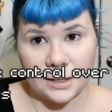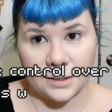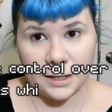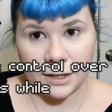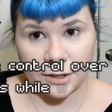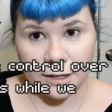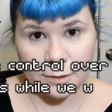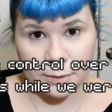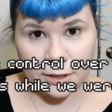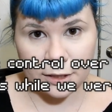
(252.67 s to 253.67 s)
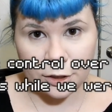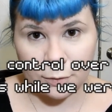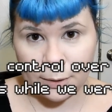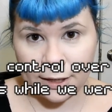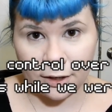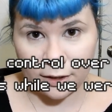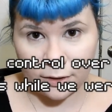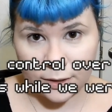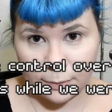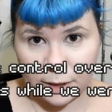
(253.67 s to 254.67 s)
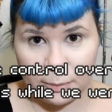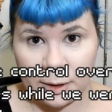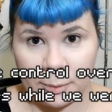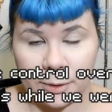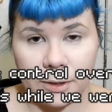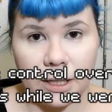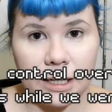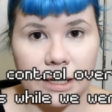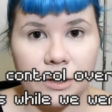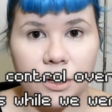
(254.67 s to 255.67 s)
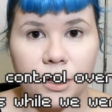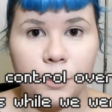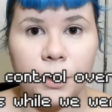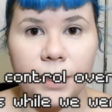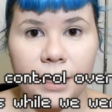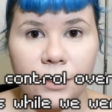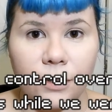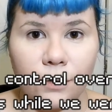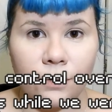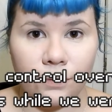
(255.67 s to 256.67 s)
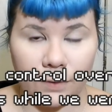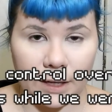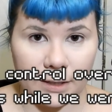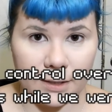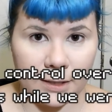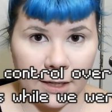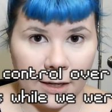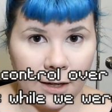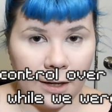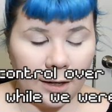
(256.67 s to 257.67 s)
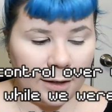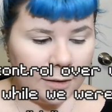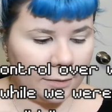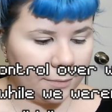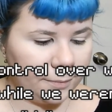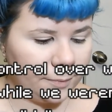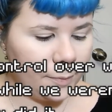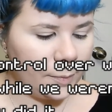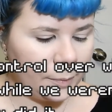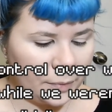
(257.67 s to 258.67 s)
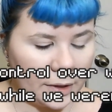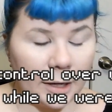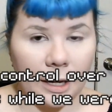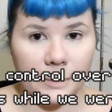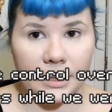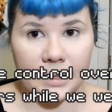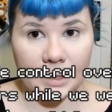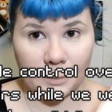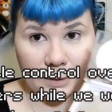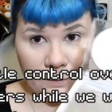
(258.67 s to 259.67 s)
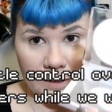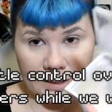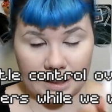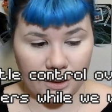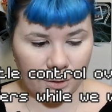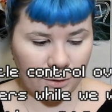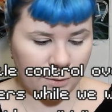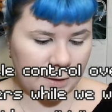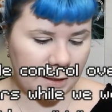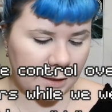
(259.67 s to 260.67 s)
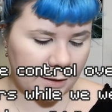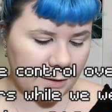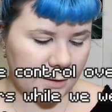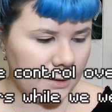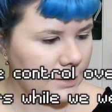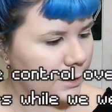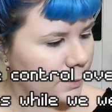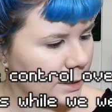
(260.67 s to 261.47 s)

that is there has been touched by God knows how many people, and now you're gonna put that on your face. I'm gonna set my face now using the Lise